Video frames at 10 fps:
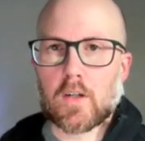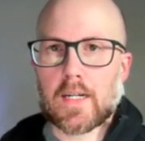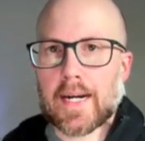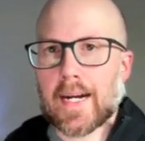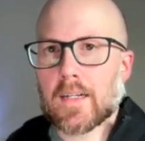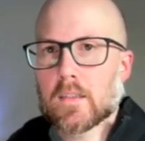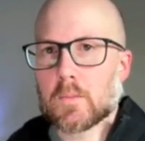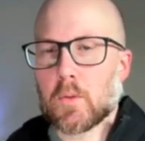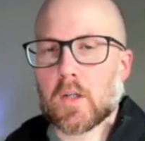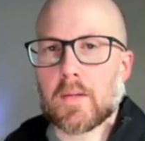And I kind of
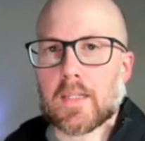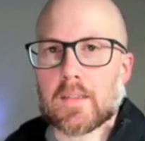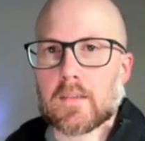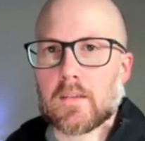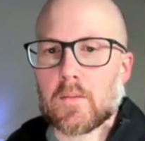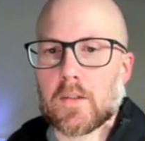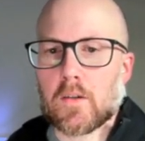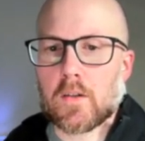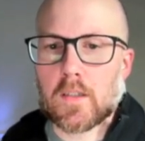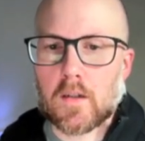spoke about this a little bit
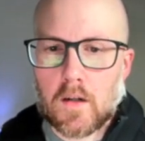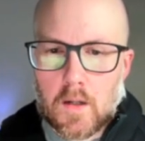earlier,